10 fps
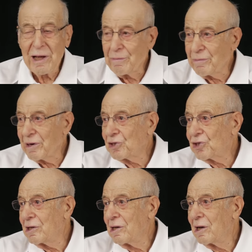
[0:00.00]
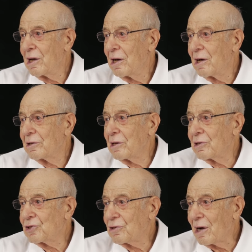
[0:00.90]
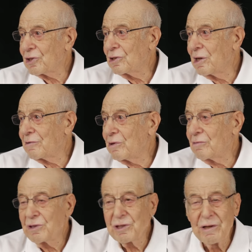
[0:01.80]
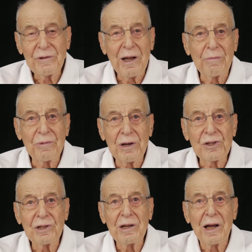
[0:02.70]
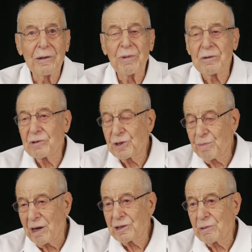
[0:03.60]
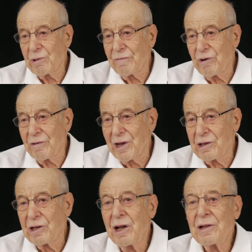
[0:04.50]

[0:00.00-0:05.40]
Cambridge, the instruction that we received, Cambridge had been responsible for that.